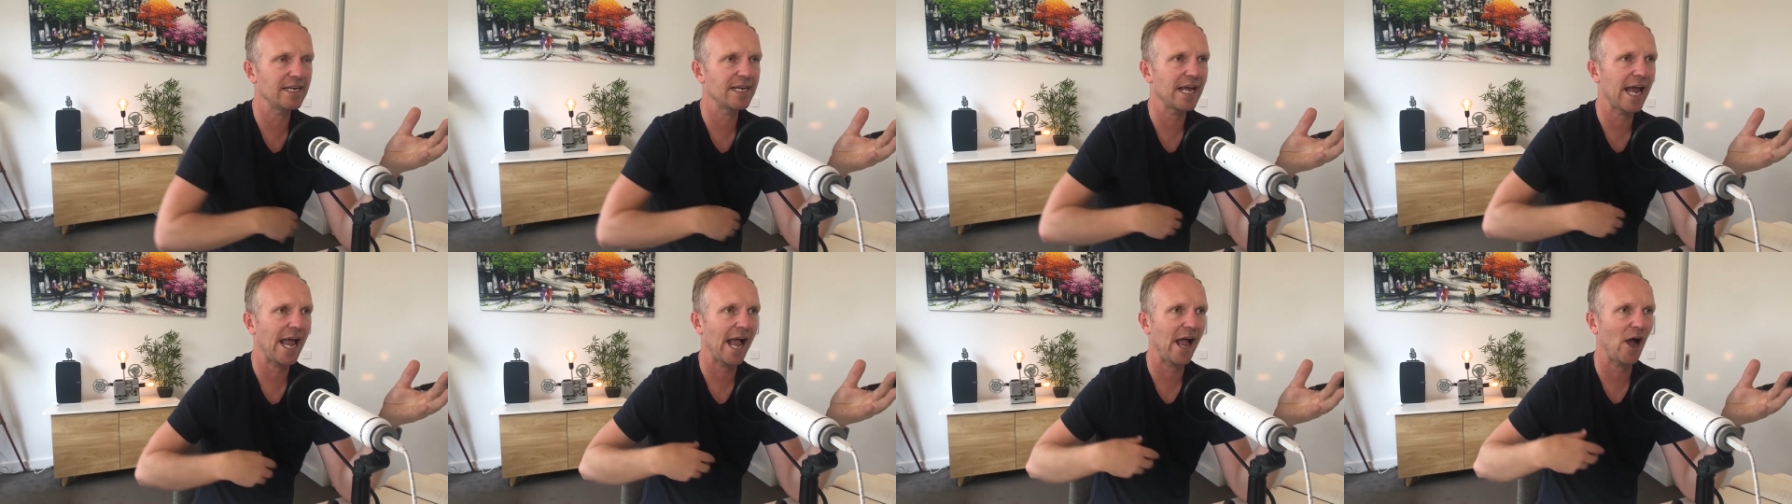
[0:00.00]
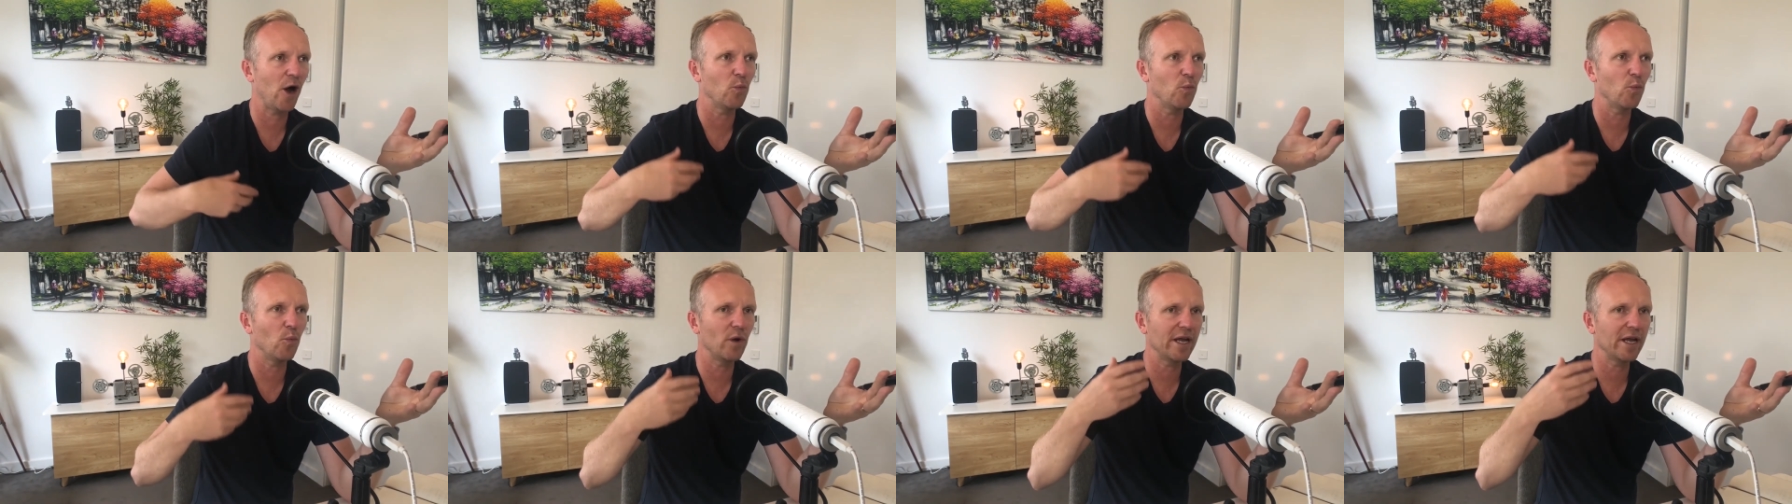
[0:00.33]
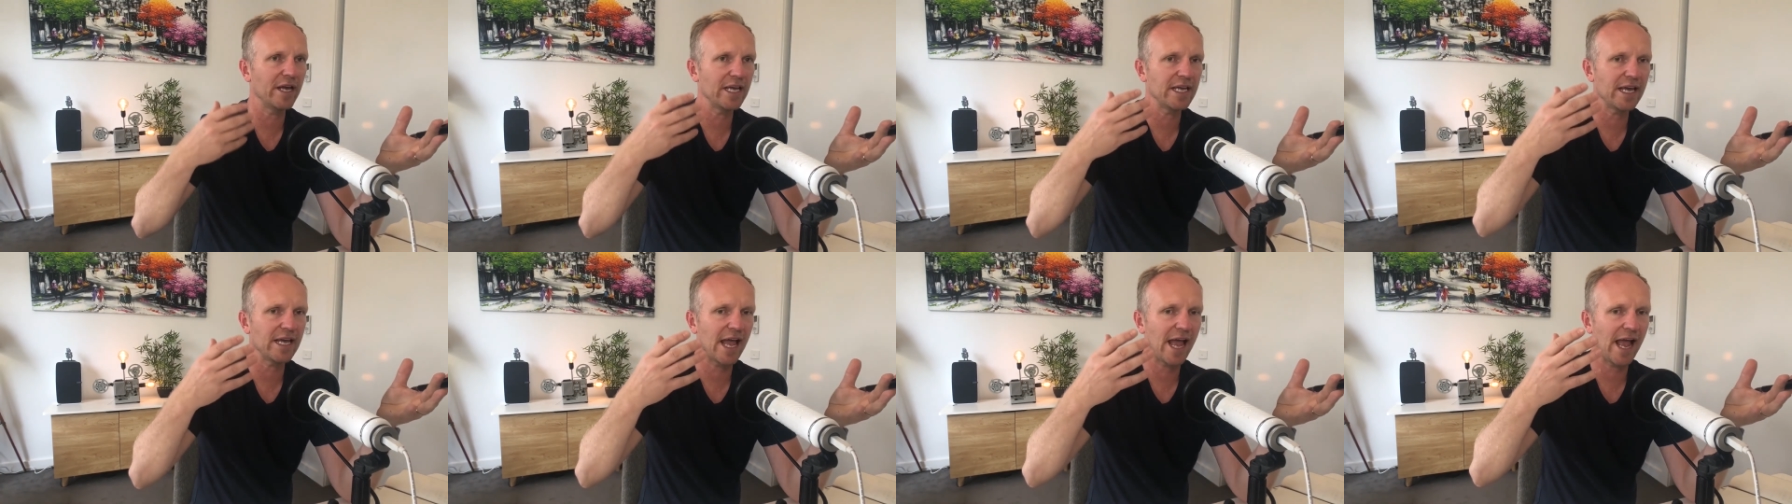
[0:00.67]
and how
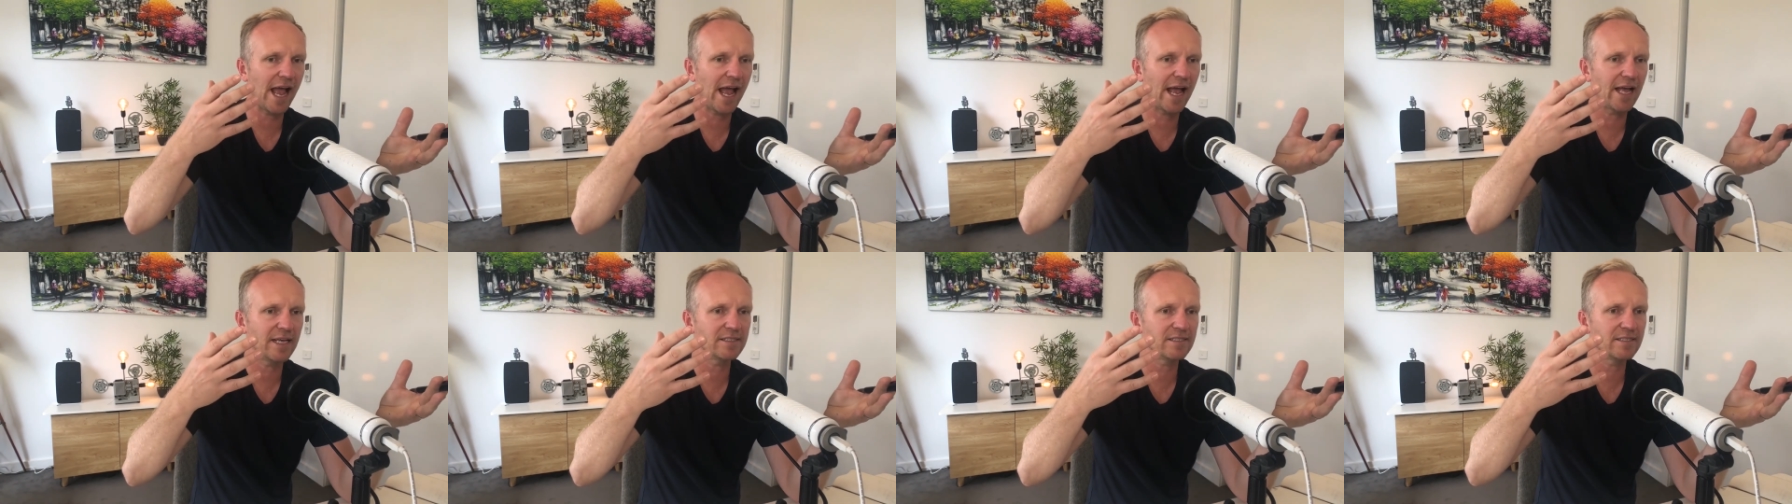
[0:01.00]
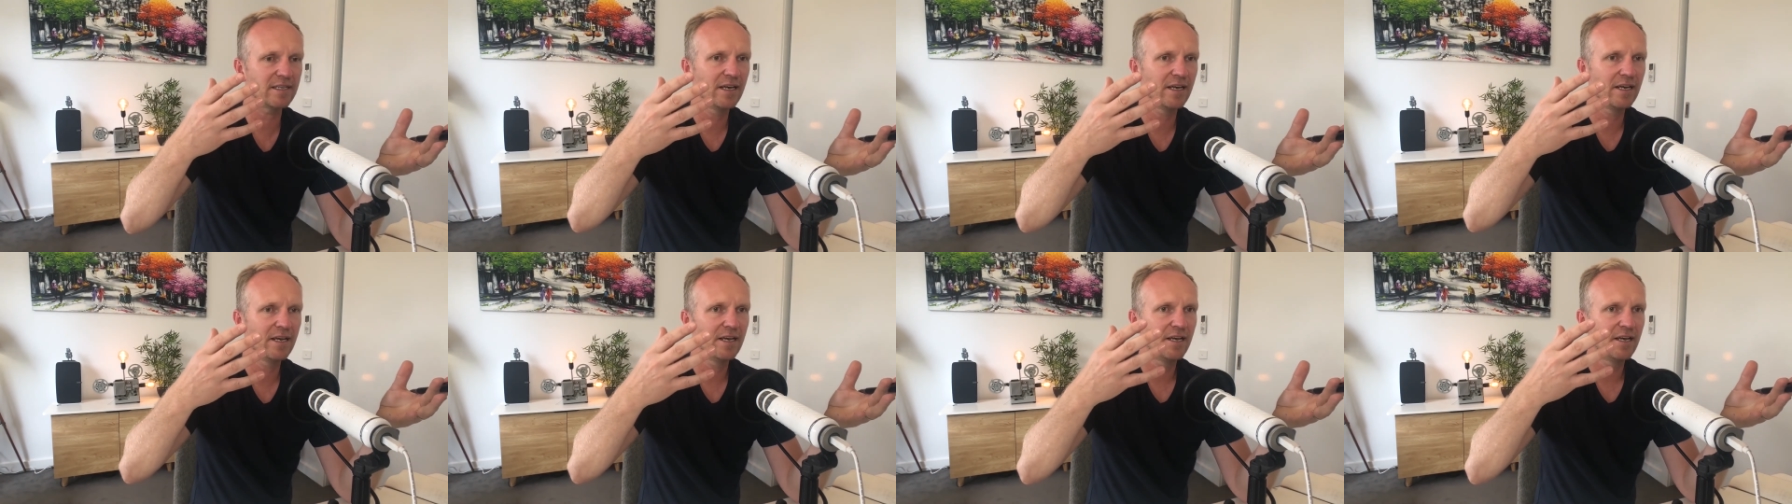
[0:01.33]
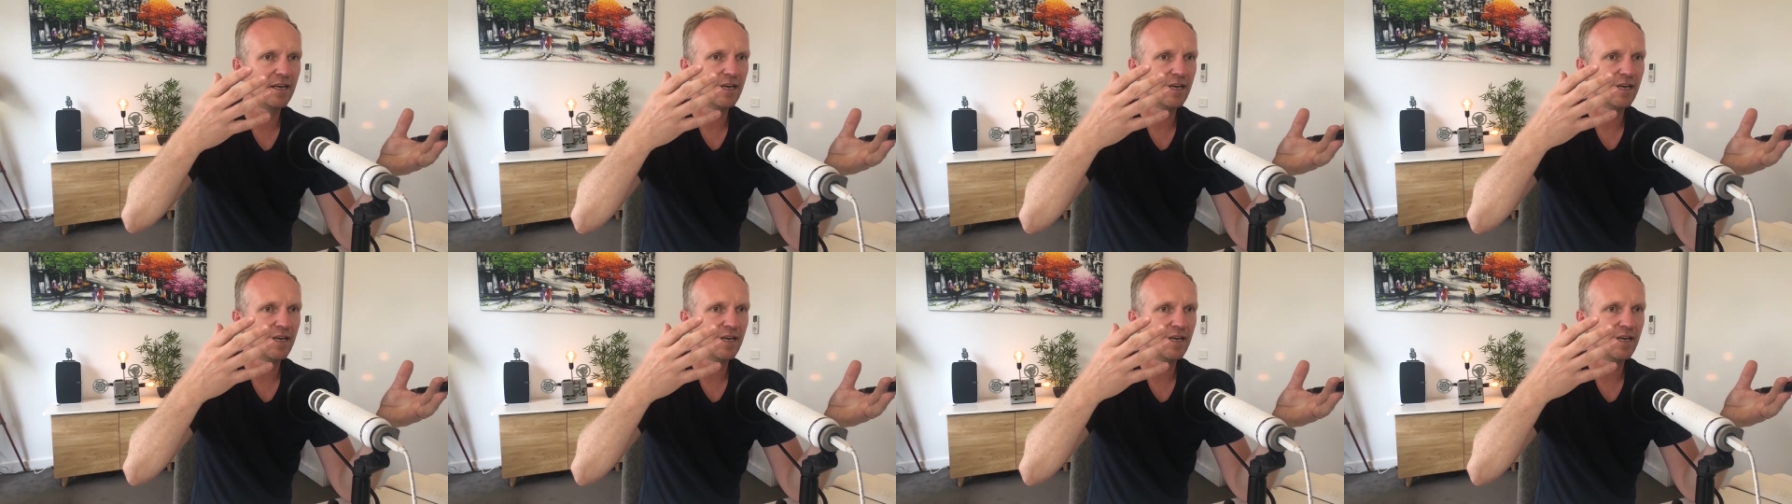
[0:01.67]
we as